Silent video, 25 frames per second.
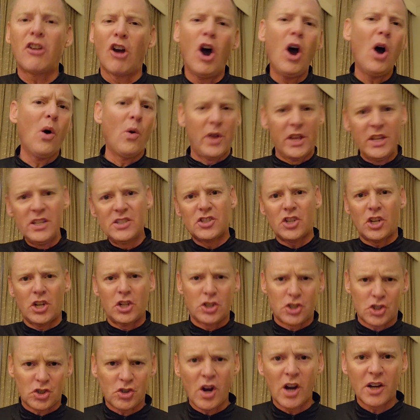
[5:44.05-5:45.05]
oh, he's an
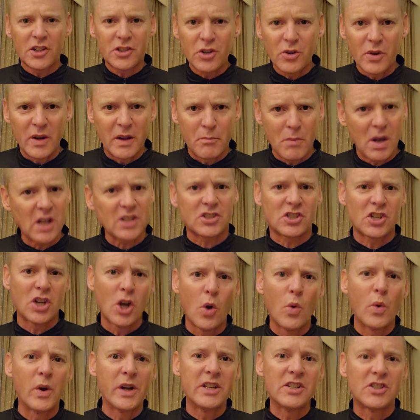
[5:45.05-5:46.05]
instructor, he must
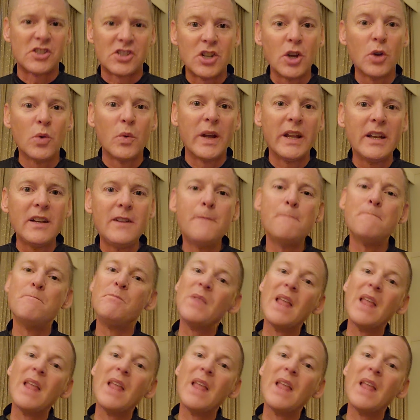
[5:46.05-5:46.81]
know what he's doing,